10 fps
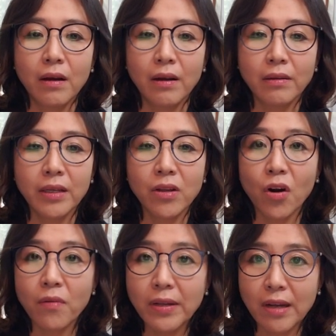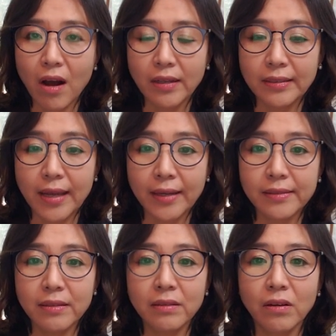In urban
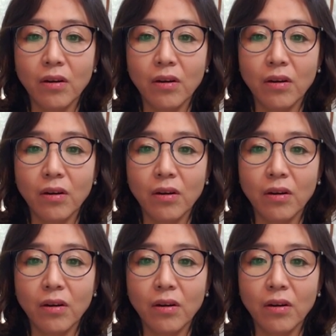context,